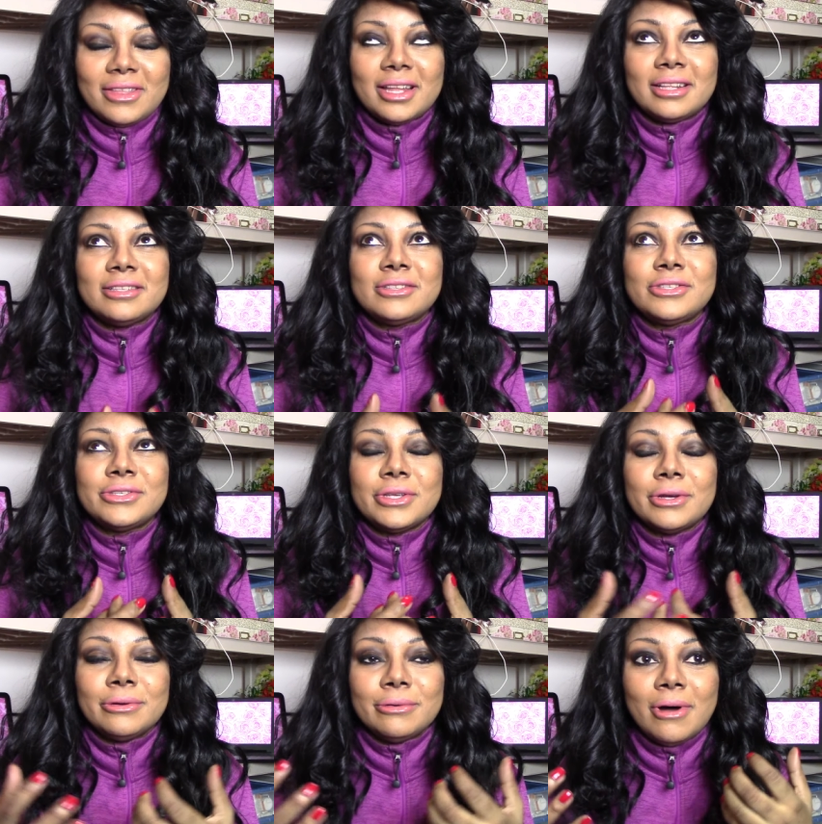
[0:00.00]
That is
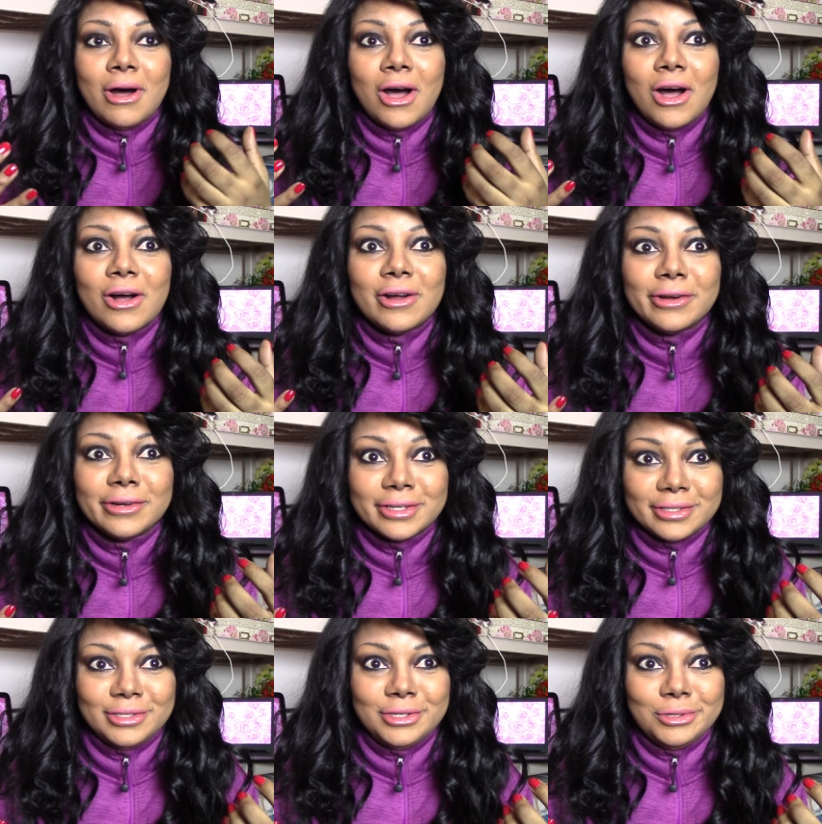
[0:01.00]
so
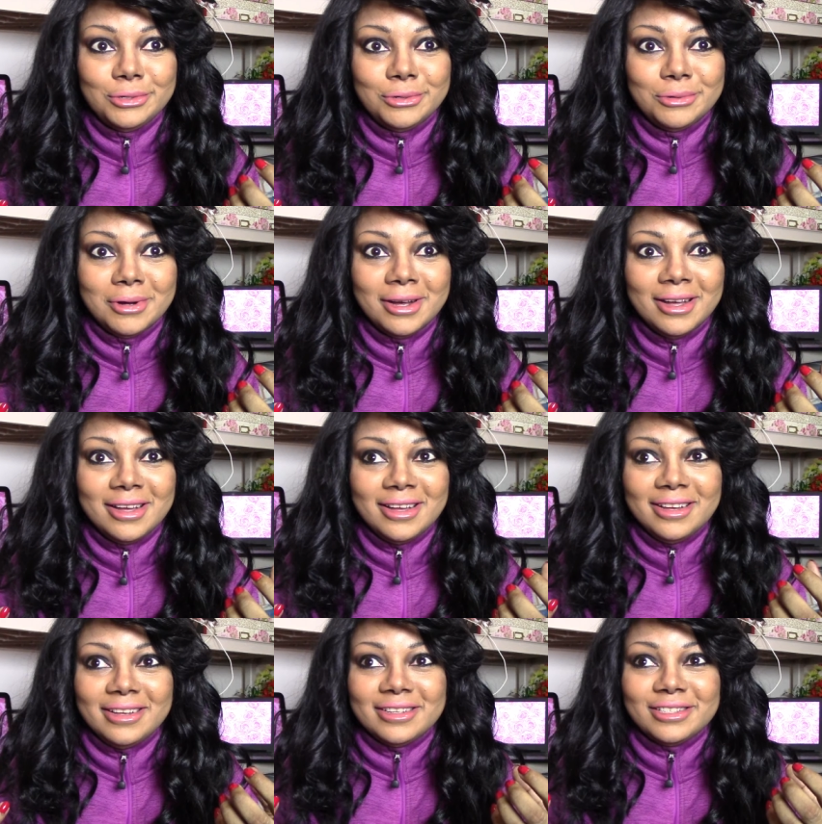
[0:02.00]
hard to
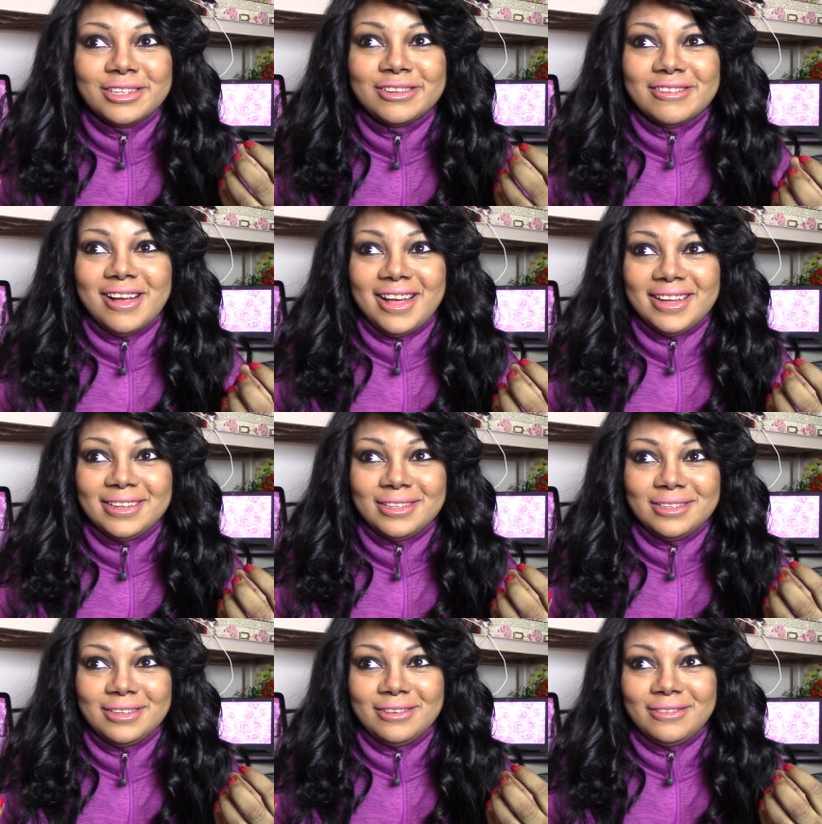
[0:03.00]
try
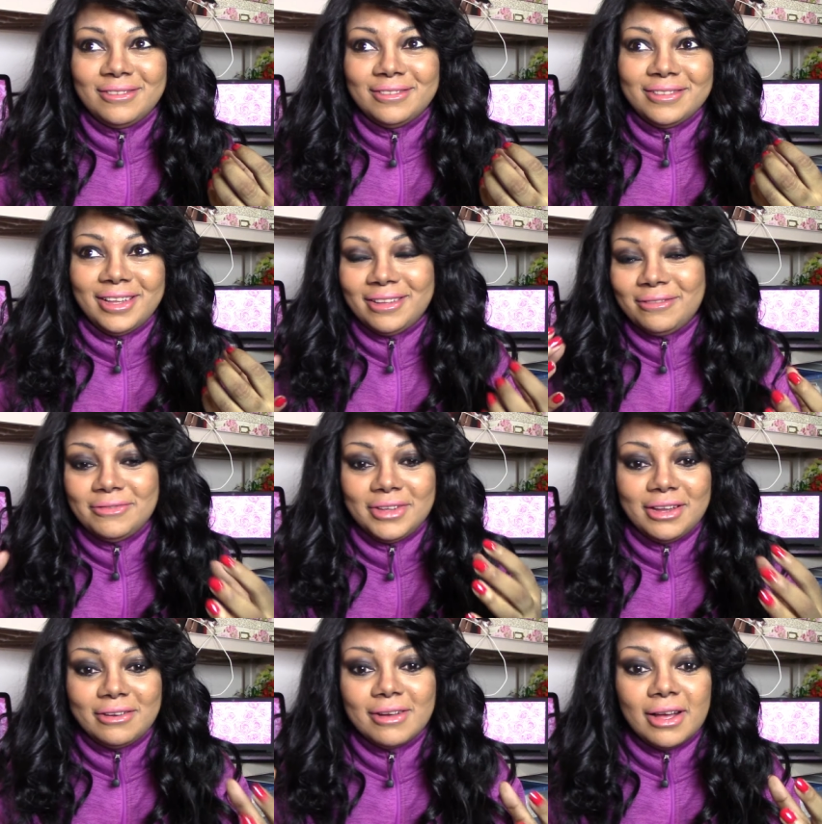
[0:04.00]
to like
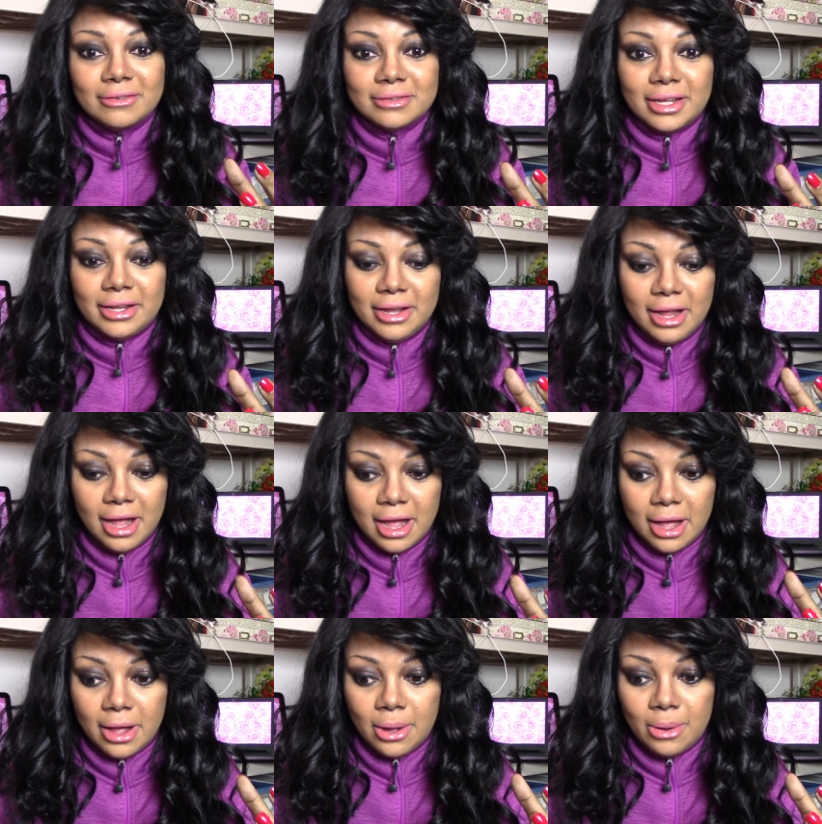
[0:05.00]
figure out like
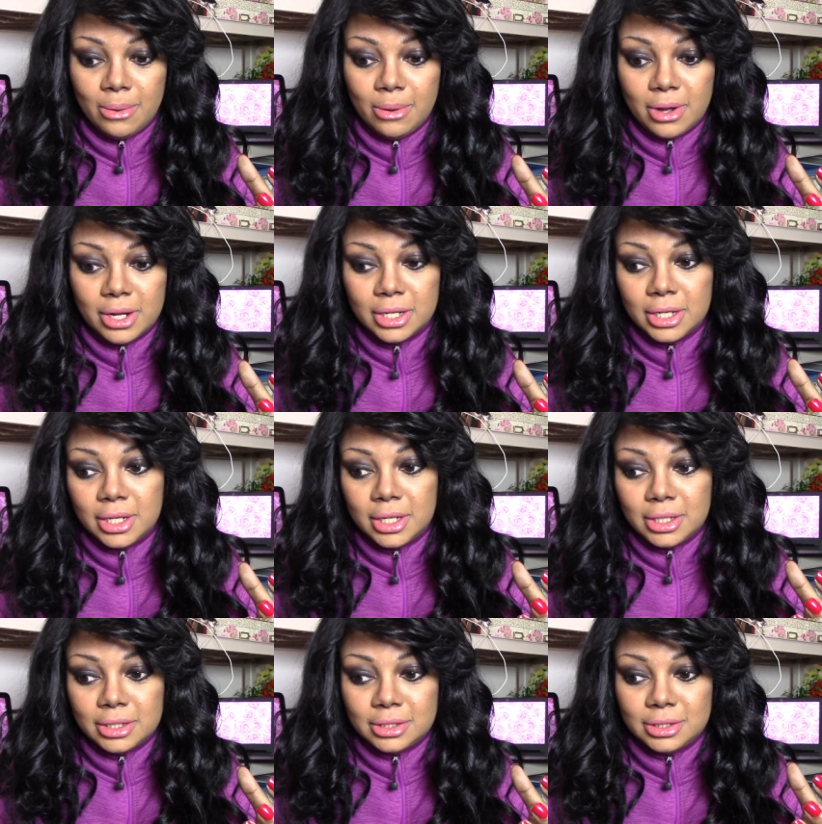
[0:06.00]
how
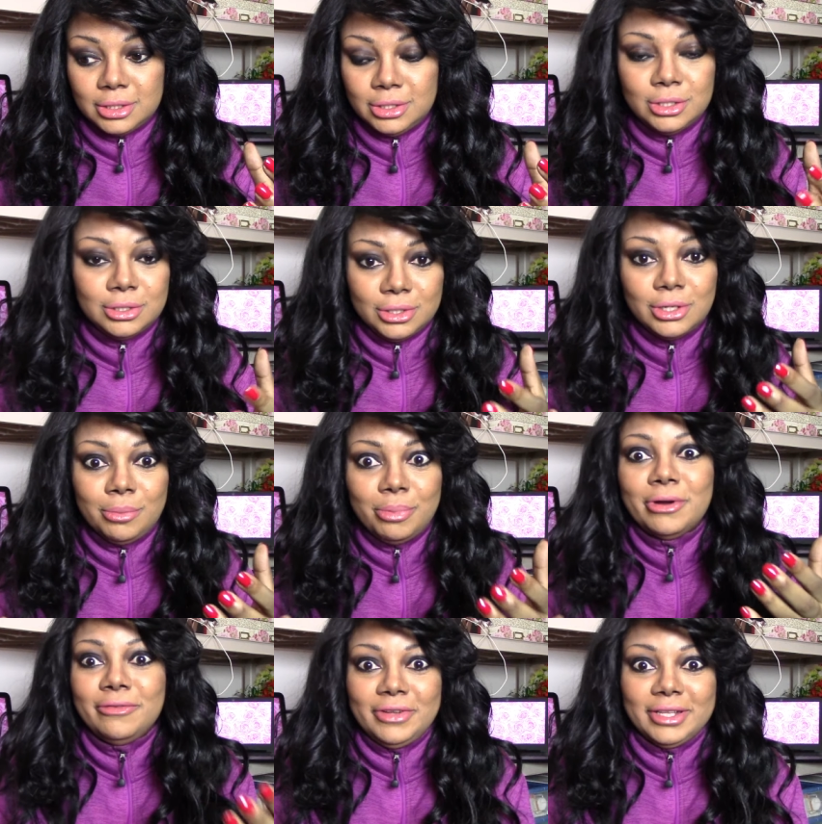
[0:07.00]
to look
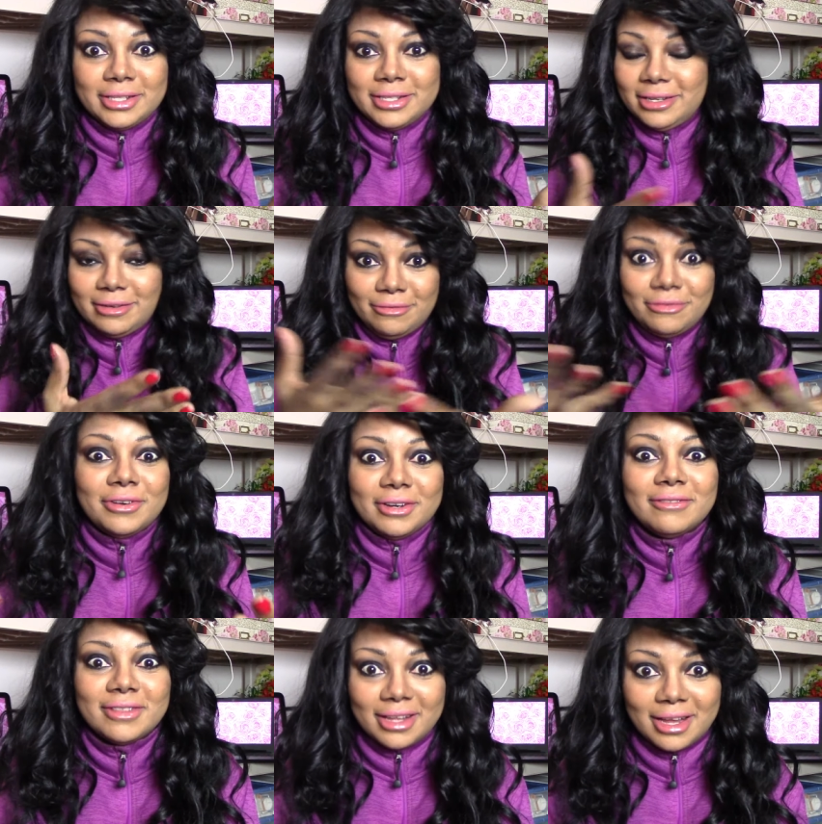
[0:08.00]
perfect in front
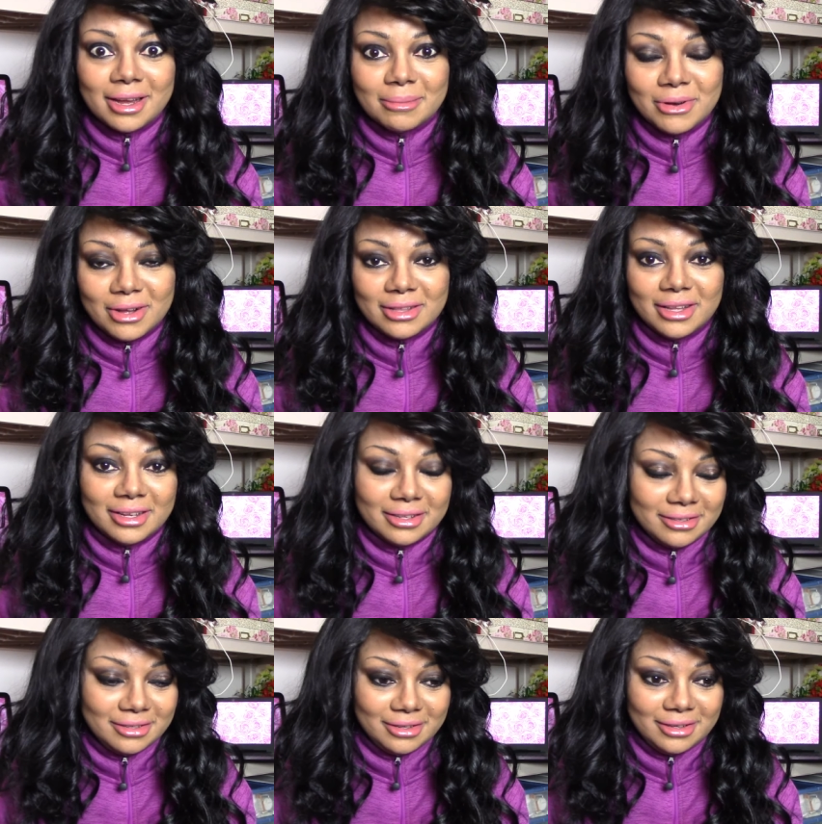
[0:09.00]
of the camera
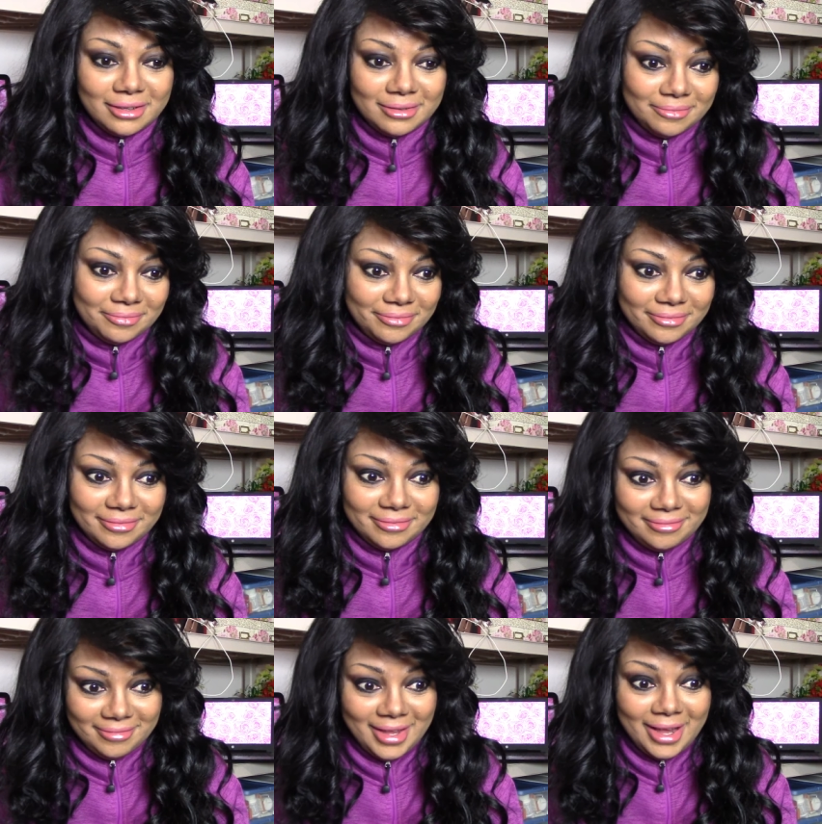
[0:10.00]
like to
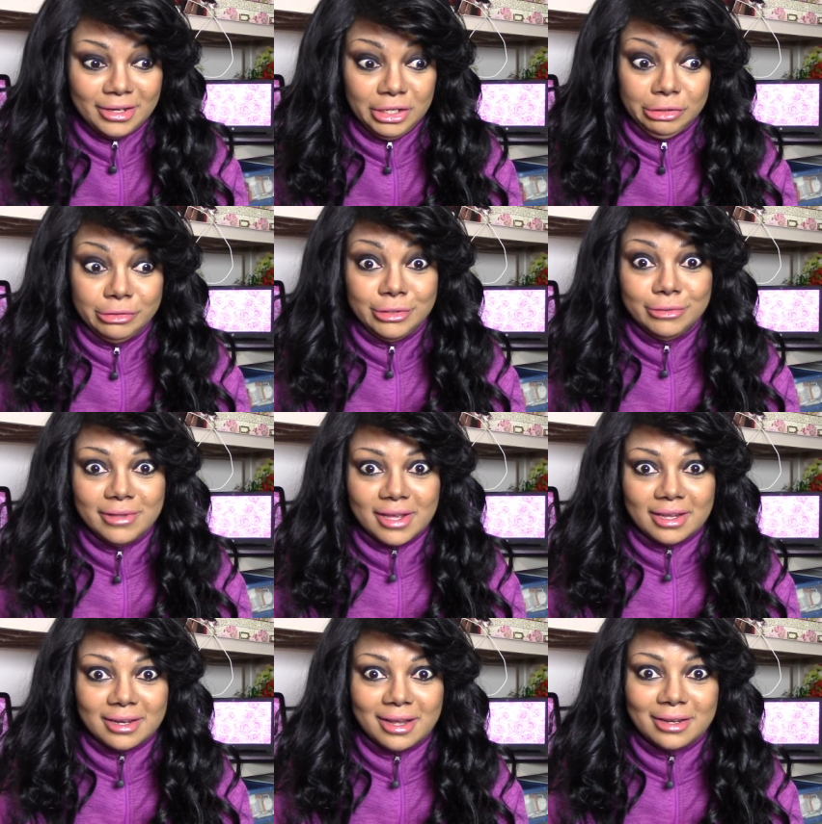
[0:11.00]
how do you do
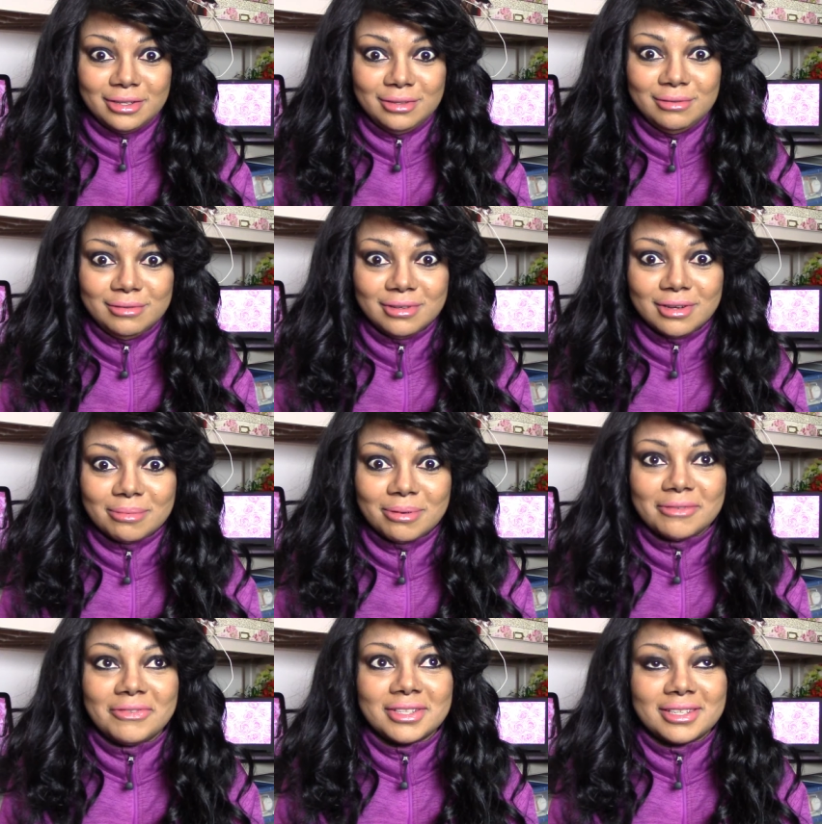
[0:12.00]
that? How do you look
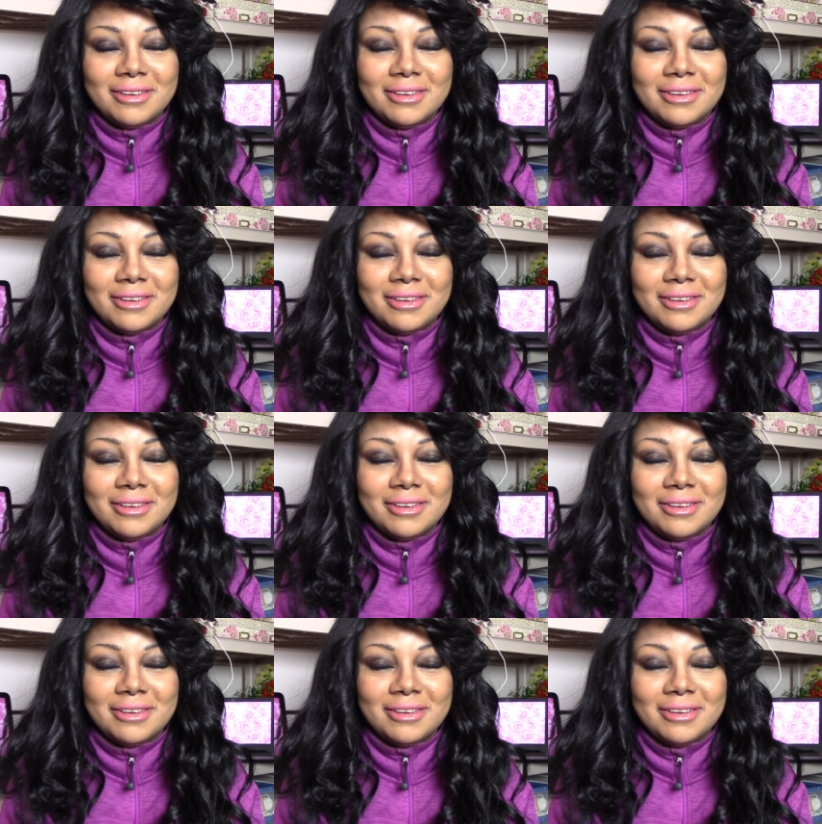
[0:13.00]
perfect